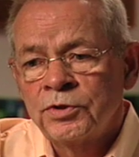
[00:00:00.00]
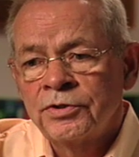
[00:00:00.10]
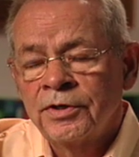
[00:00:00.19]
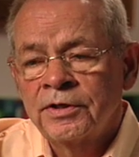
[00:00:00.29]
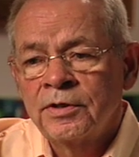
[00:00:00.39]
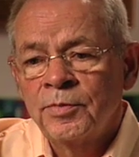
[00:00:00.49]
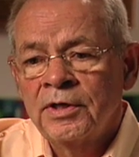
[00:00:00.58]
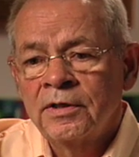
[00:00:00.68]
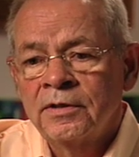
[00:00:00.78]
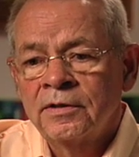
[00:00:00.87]
talking
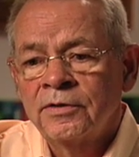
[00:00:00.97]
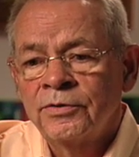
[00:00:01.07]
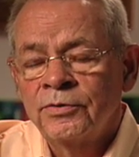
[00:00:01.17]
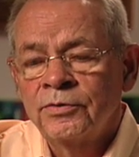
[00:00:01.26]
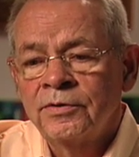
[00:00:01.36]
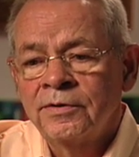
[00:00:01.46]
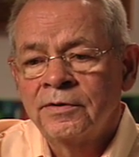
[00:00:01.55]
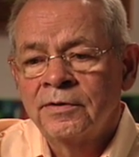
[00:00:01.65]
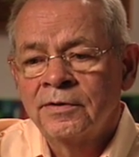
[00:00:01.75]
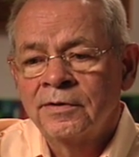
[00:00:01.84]
about include
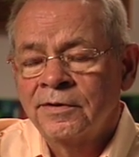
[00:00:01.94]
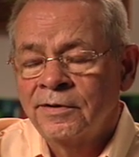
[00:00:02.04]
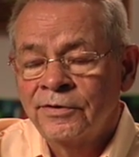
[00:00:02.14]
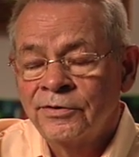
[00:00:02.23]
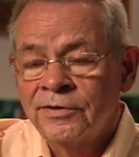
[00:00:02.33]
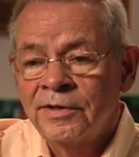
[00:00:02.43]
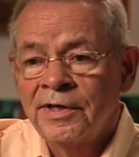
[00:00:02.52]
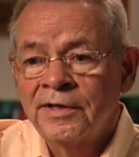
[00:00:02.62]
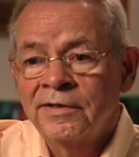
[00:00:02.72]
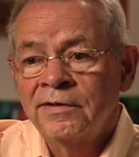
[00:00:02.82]
a good
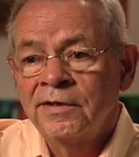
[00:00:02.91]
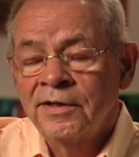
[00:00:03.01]
diet,